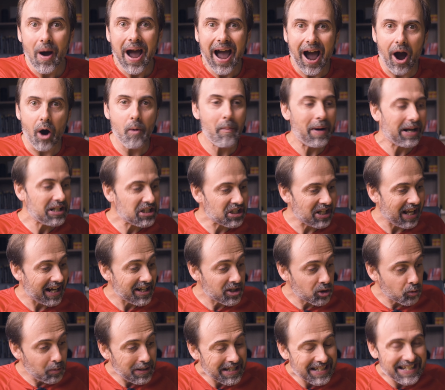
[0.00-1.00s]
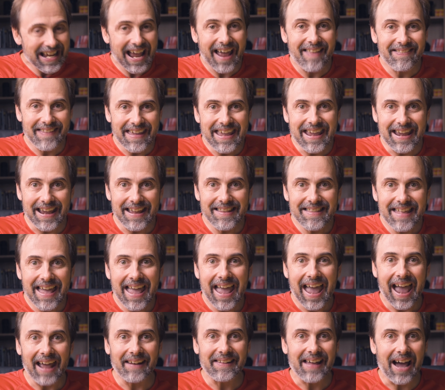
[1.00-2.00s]
How much light we send in
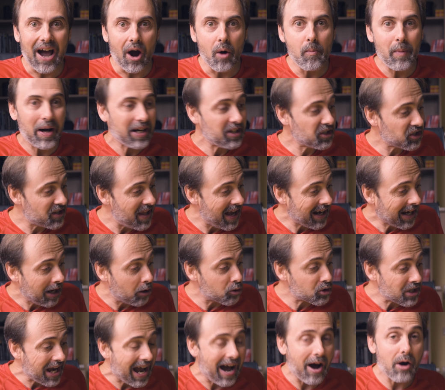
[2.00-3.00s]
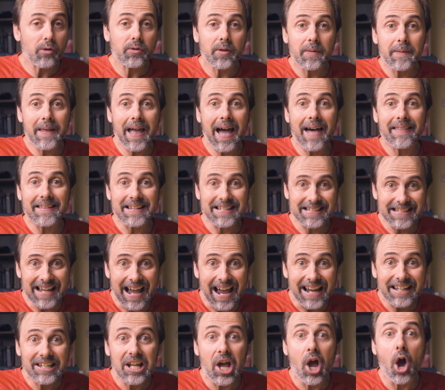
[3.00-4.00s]
and how much there goes out on the other
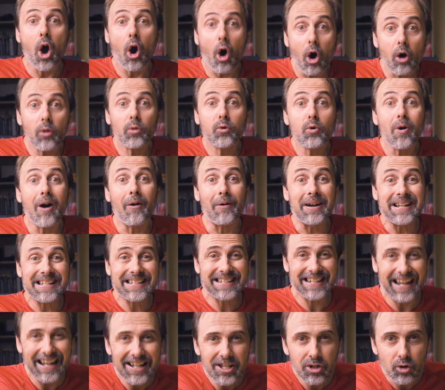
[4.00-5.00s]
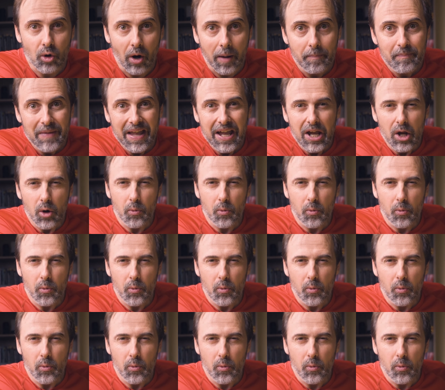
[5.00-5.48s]
side onto our sensor.